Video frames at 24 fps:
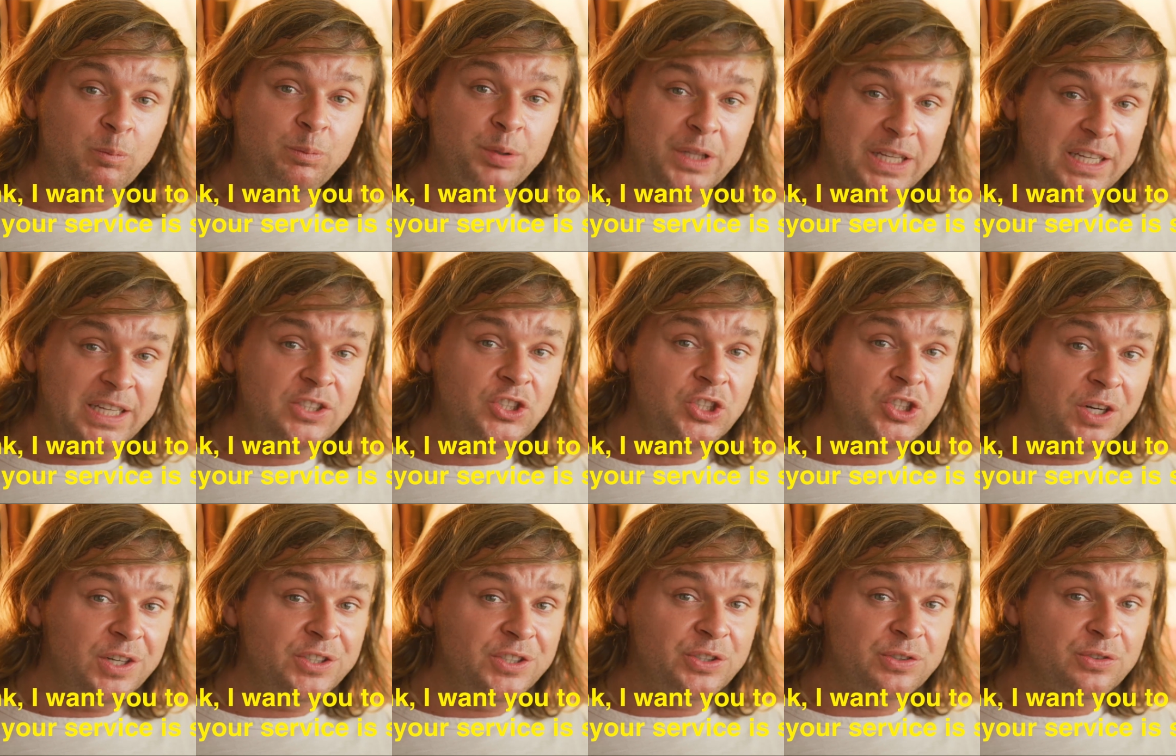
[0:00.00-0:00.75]
Blink
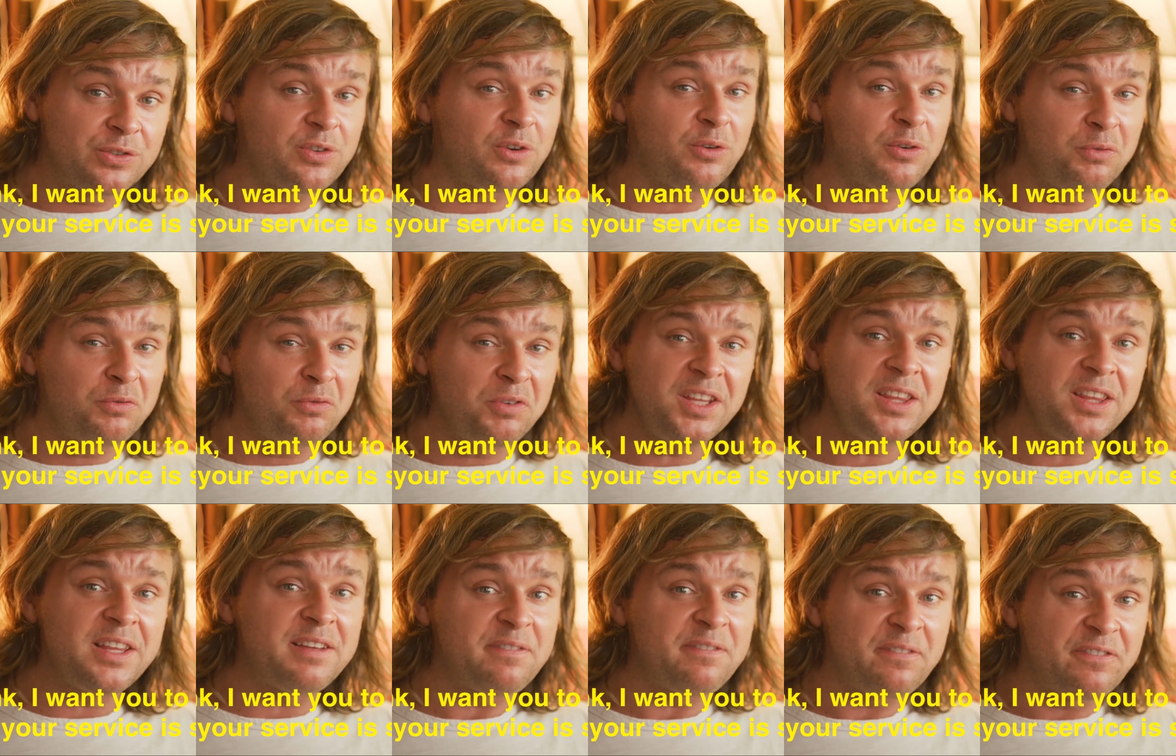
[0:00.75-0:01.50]
chargers are
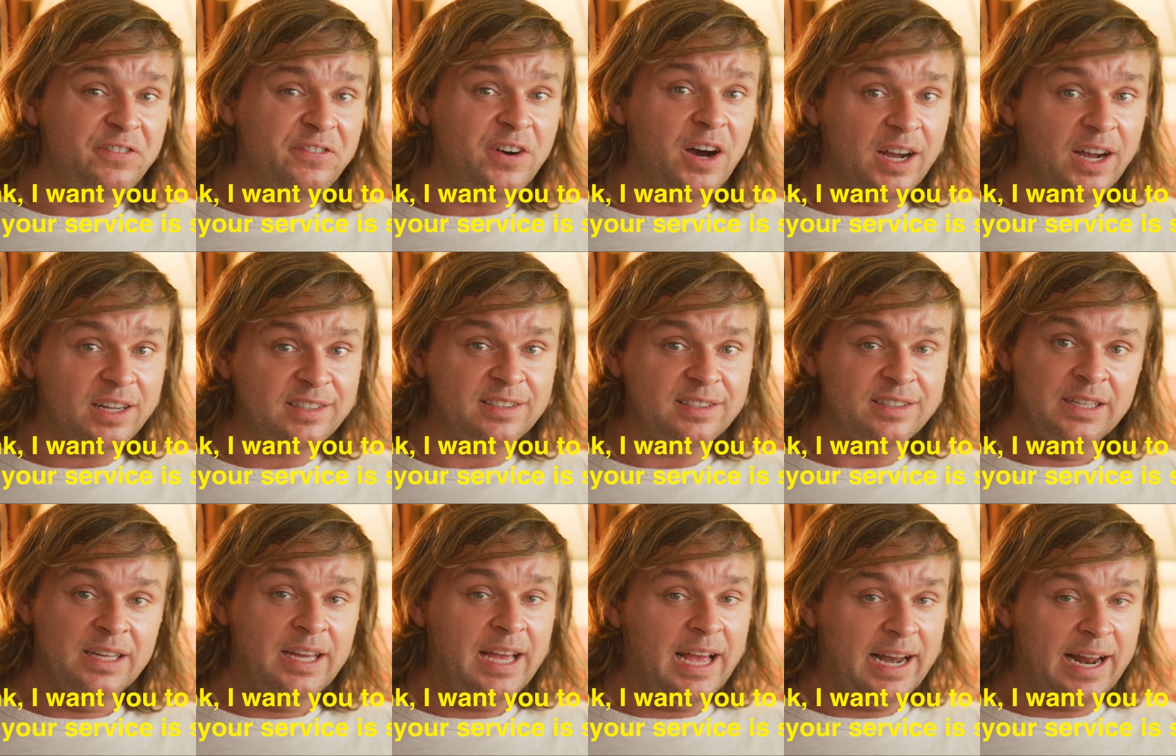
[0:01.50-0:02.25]
really
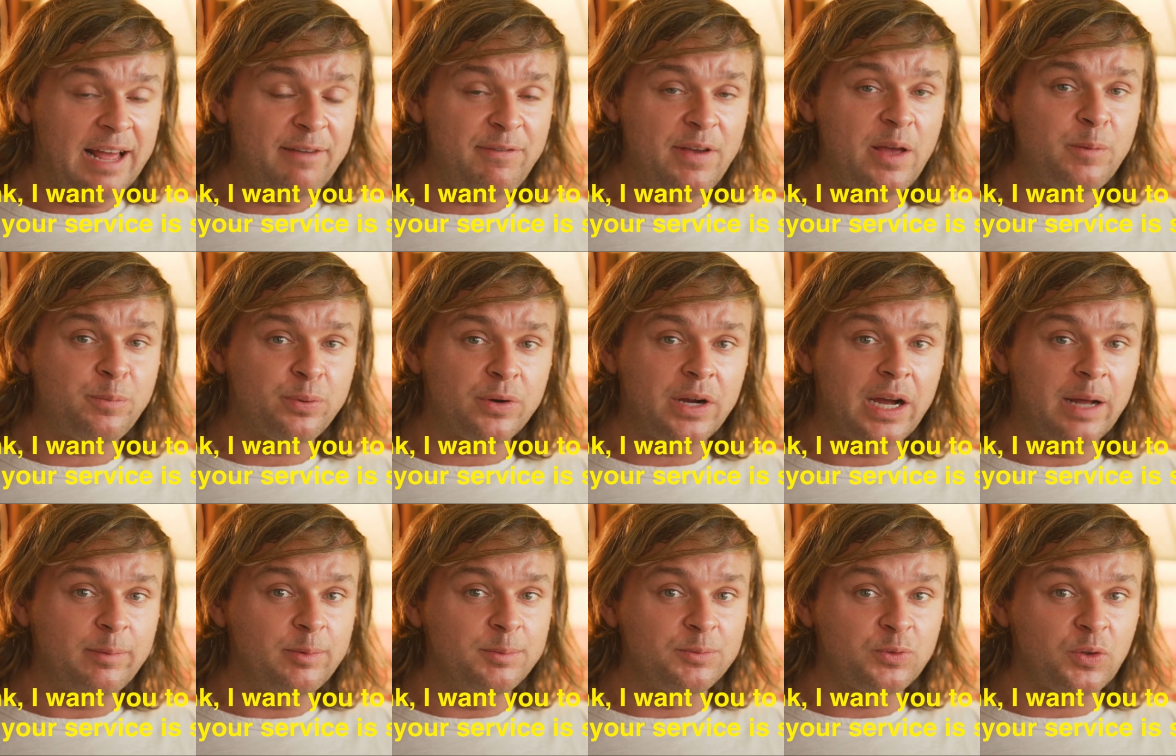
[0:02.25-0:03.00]
fucked, and I've had
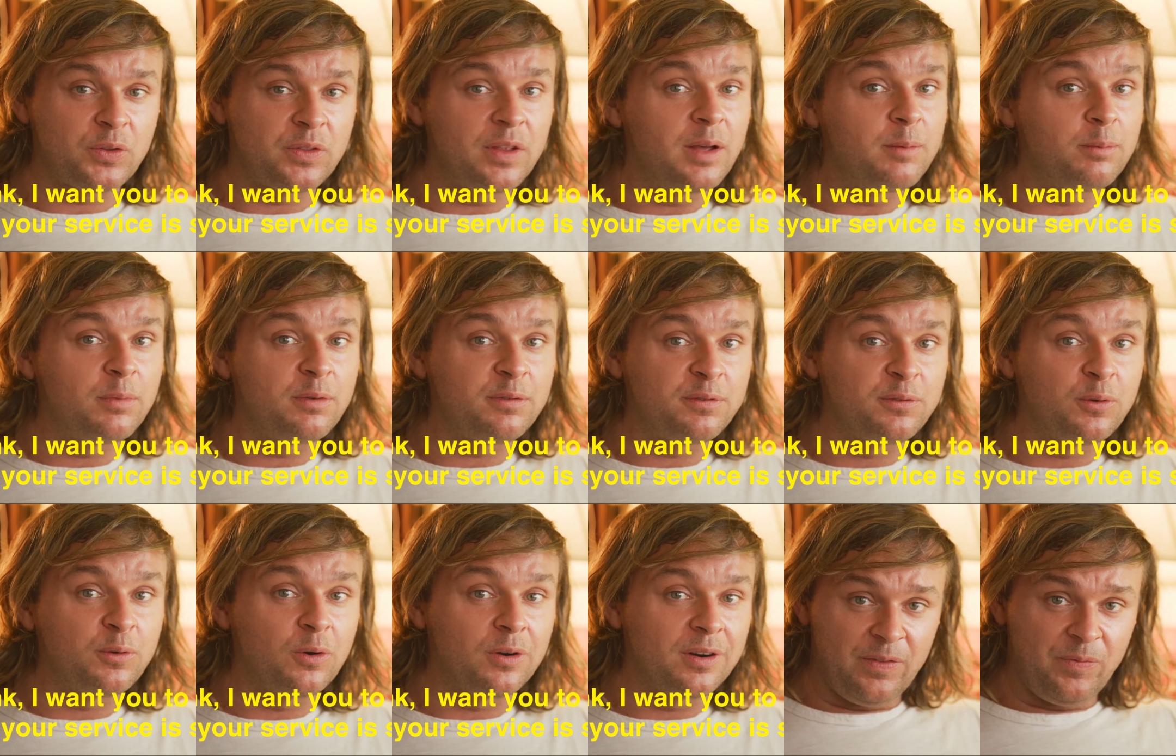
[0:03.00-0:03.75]
problems with them
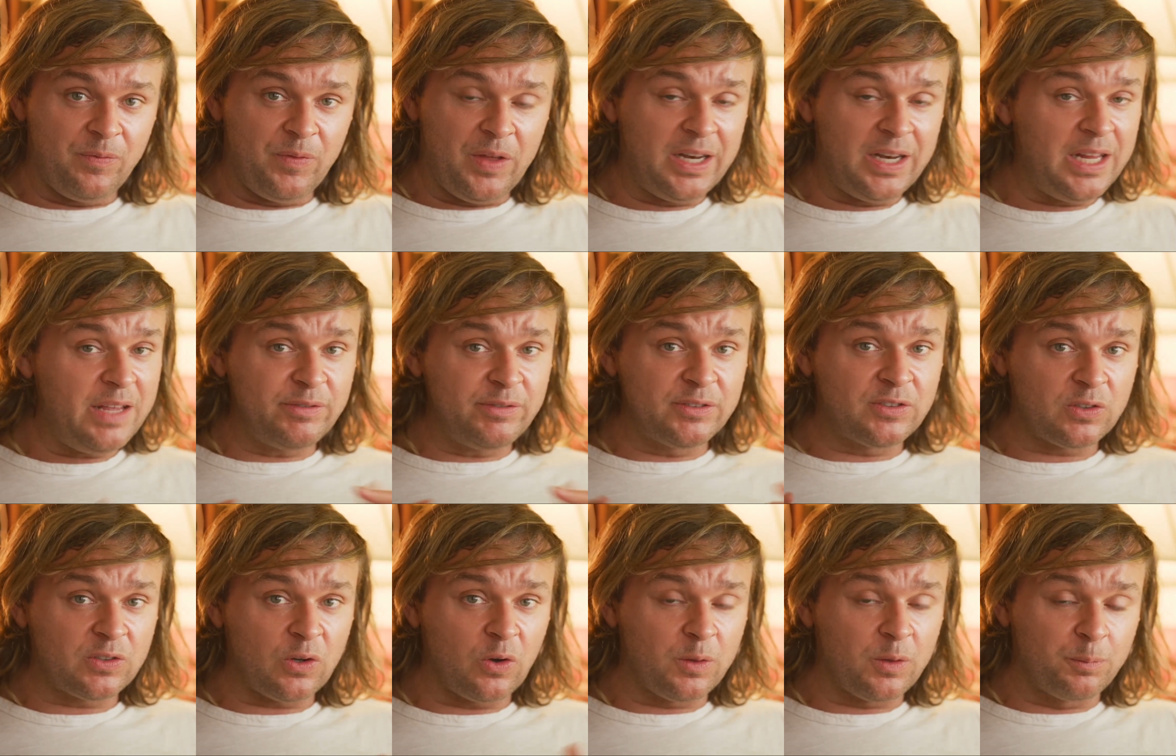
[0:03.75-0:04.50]
before. And even
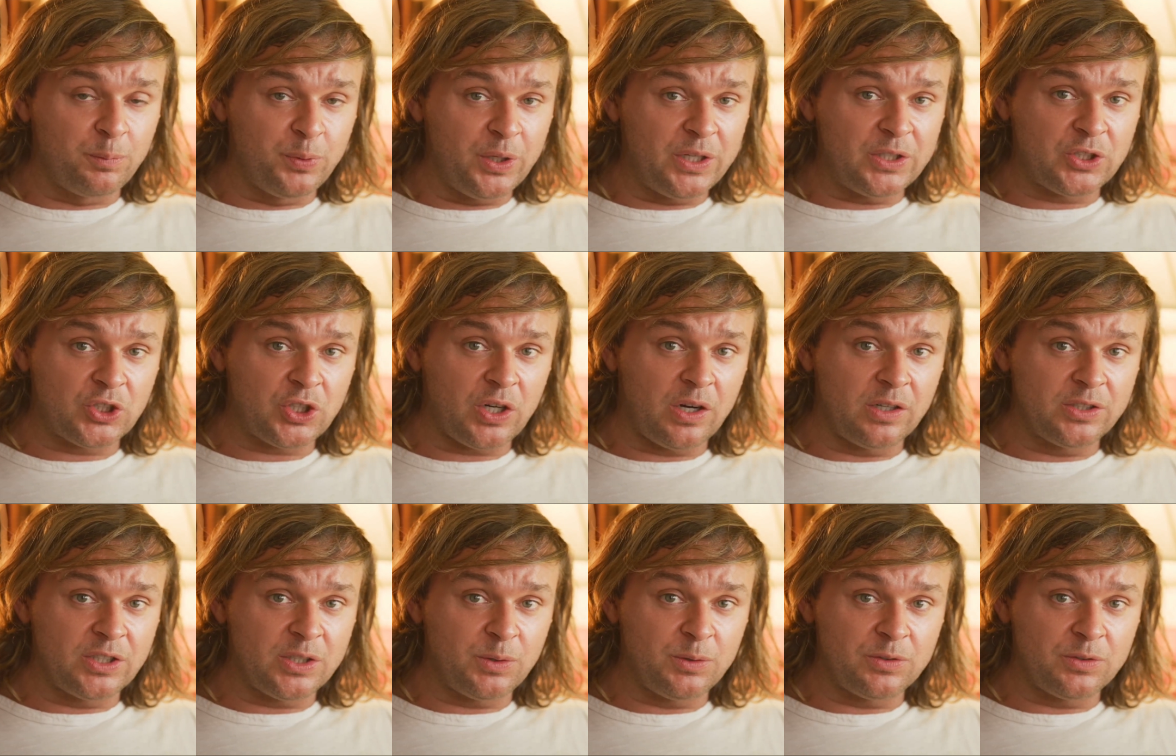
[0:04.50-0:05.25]
so, the blink charger was